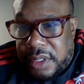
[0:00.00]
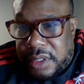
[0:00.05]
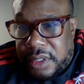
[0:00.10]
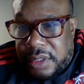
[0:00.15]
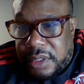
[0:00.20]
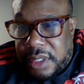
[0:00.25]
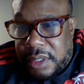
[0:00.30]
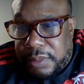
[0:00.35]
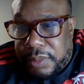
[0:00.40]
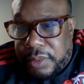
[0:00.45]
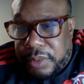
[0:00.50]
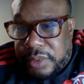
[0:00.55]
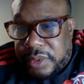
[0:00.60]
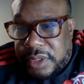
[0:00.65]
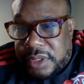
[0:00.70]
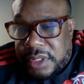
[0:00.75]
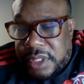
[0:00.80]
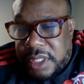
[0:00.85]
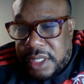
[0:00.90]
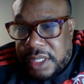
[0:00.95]
Temple
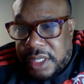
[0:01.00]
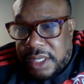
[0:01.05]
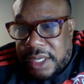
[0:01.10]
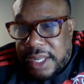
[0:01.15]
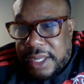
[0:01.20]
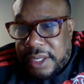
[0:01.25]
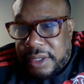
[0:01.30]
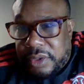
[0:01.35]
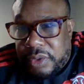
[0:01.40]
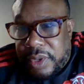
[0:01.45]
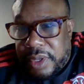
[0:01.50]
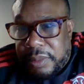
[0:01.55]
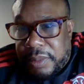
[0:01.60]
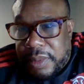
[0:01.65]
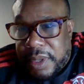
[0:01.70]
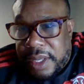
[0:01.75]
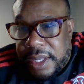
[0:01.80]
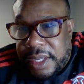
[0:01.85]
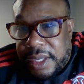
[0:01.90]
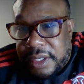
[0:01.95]
said, I like Lloyd,
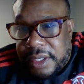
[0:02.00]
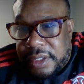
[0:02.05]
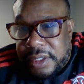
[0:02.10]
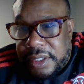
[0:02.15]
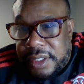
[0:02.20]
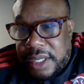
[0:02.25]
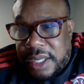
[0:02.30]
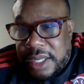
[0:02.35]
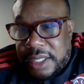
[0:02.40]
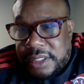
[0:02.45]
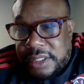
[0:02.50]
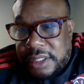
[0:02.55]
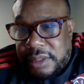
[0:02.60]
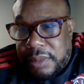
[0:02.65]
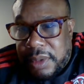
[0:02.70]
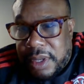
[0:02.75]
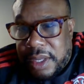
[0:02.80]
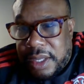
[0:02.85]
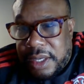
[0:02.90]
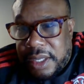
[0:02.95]
man. He got good content,
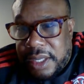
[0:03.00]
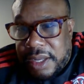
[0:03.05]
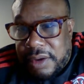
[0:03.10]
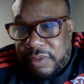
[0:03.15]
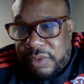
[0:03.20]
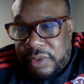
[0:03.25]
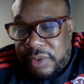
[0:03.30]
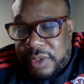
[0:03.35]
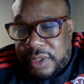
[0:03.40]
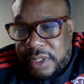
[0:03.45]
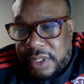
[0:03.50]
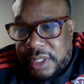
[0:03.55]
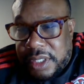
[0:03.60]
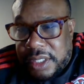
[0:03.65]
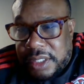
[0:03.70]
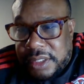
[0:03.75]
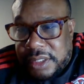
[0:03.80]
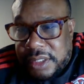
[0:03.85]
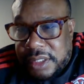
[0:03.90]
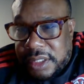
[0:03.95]
man. He got real good
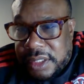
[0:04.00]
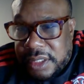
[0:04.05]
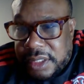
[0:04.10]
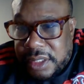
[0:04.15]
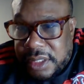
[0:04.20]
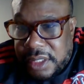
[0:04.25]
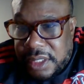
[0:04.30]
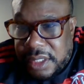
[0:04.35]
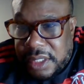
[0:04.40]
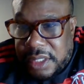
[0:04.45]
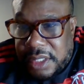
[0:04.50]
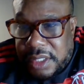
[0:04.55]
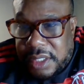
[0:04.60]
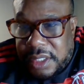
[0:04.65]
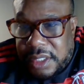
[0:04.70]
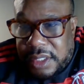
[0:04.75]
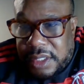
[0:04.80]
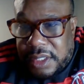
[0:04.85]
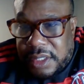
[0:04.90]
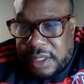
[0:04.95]
content.
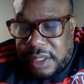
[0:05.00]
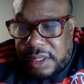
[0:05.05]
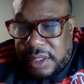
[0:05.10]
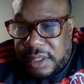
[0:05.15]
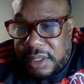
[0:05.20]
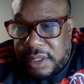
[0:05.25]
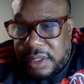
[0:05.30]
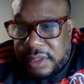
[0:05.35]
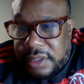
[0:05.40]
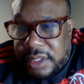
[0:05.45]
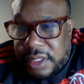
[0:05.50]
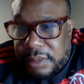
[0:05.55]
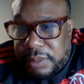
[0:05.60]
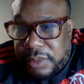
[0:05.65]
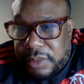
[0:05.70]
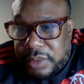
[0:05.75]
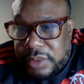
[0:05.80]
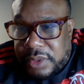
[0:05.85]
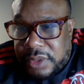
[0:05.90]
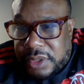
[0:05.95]

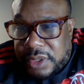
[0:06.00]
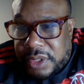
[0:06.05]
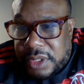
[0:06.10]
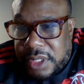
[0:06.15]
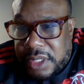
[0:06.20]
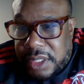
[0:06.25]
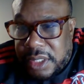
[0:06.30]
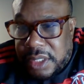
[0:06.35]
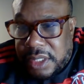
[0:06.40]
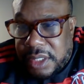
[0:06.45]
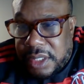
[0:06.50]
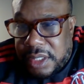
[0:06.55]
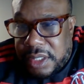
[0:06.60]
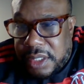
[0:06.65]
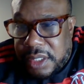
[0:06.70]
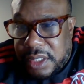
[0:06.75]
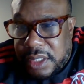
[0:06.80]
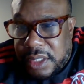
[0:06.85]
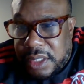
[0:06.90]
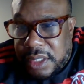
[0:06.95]
Temple
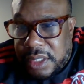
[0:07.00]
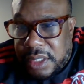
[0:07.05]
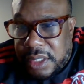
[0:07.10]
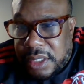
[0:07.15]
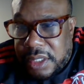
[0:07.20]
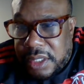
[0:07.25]
said,